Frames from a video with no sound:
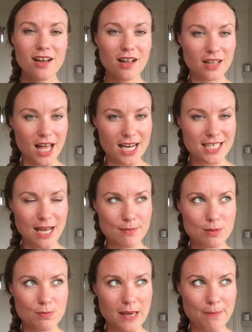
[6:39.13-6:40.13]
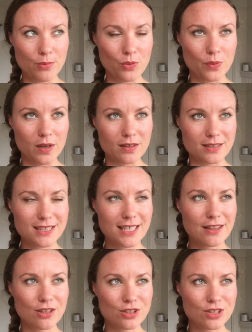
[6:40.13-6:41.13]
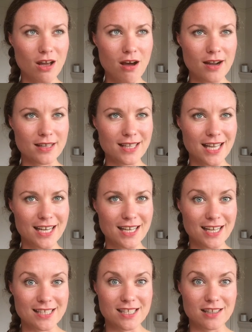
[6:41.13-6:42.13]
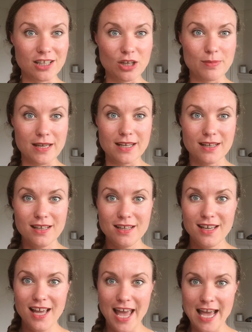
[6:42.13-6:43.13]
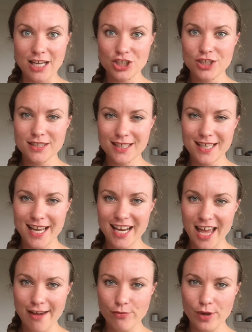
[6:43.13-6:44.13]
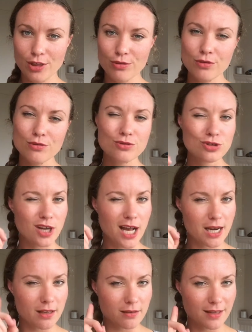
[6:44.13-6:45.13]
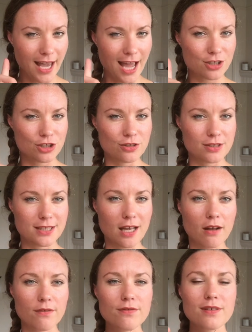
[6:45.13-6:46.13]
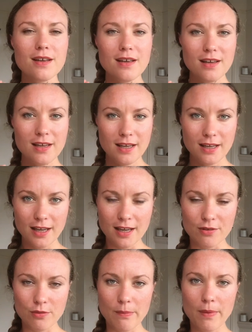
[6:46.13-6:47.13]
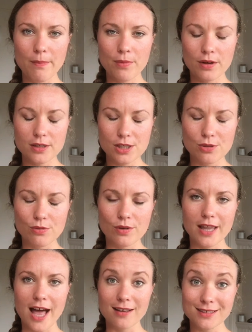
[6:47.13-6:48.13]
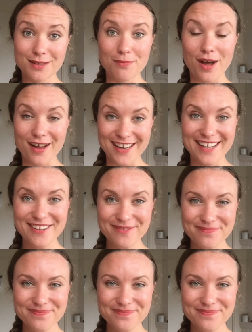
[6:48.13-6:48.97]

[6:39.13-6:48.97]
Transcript: A lot of times people will sing their song and then it gets a little bit anxious again halfway through. Try to catch yourself and remember to relax the body.